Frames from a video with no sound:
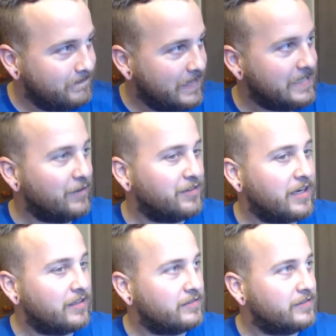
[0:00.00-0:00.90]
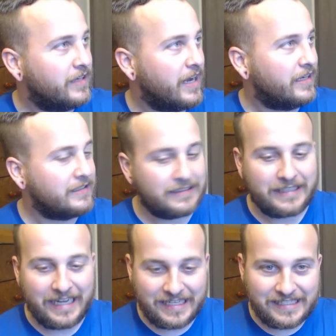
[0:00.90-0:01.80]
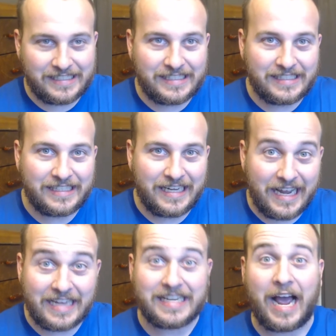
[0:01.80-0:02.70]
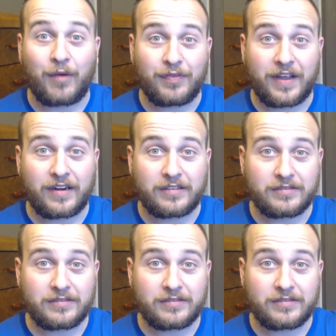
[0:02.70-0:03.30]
It's out there, okay? It's it's out there.